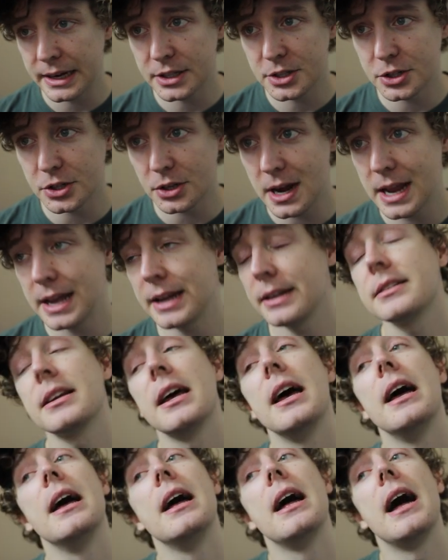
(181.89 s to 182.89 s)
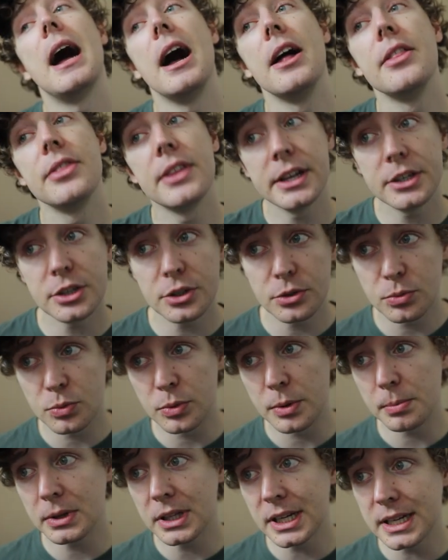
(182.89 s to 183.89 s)
it to your hand, and then you
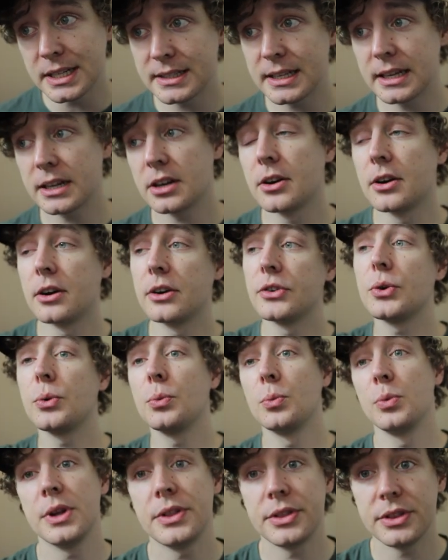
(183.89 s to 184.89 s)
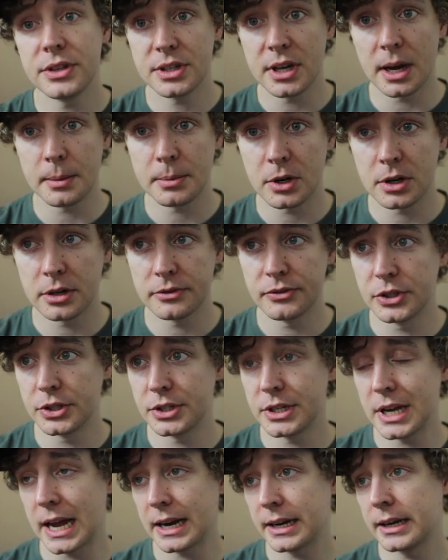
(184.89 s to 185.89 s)
replace that card with the top card of your
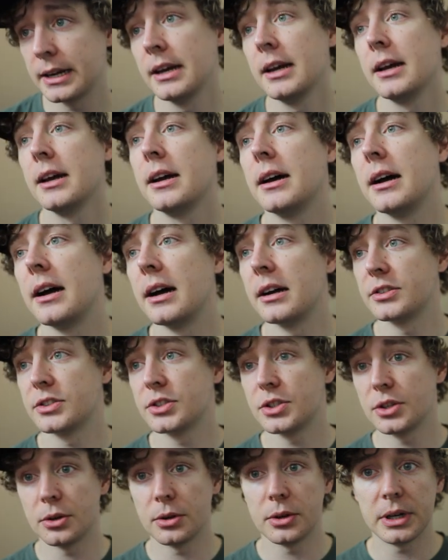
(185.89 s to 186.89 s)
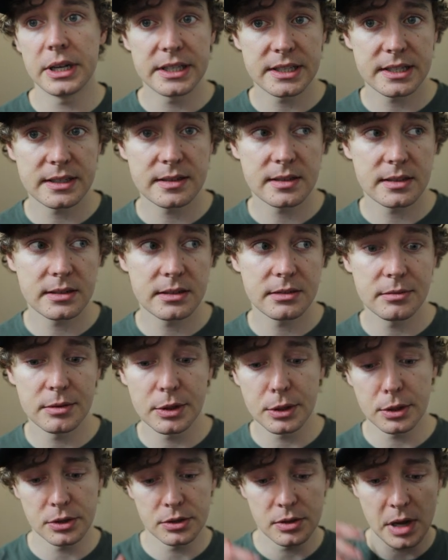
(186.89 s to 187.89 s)
deck. So it's
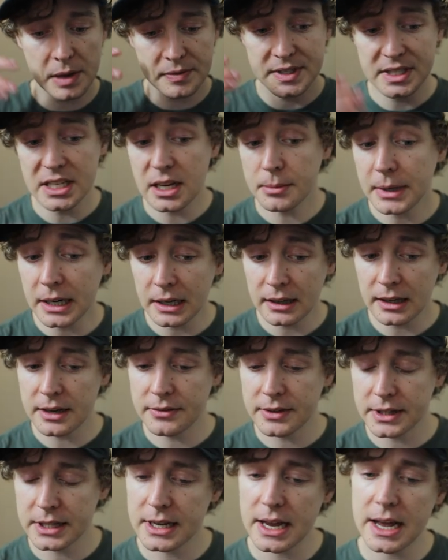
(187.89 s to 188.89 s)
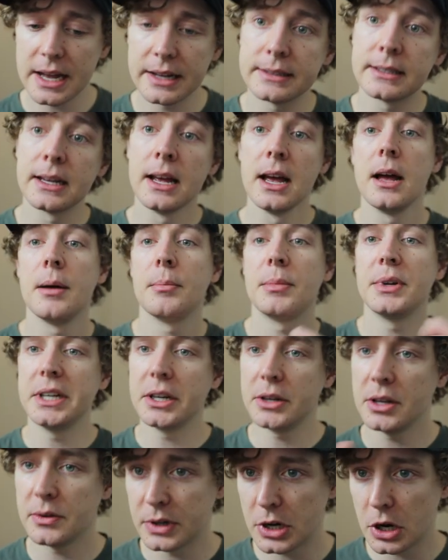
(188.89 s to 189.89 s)
you have the same amount of life at the end, but
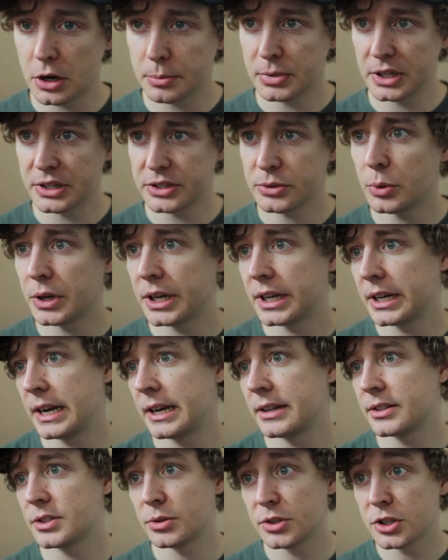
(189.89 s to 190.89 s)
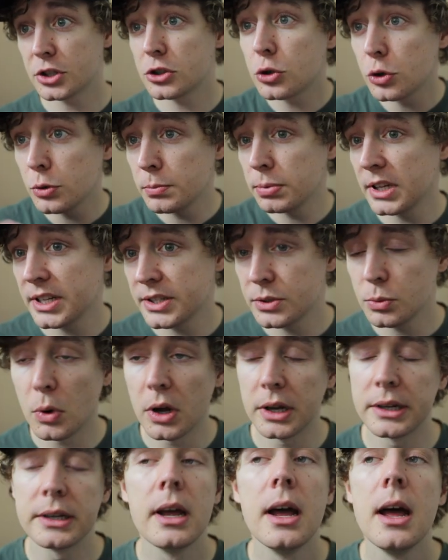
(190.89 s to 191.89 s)
now you have a +1 in hand. So it's a true
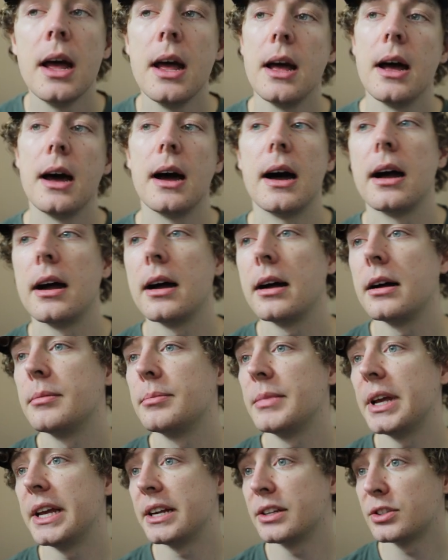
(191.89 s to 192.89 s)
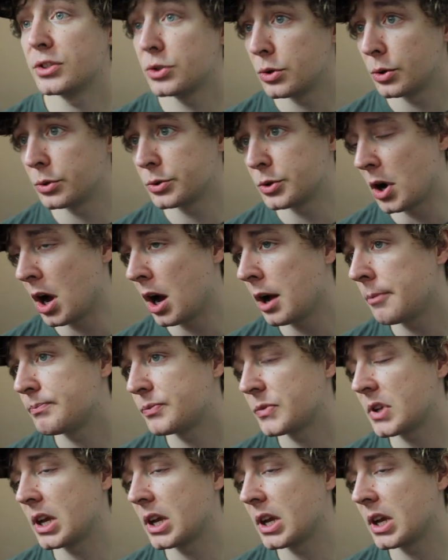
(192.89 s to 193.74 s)
+1 and a pseudo draw.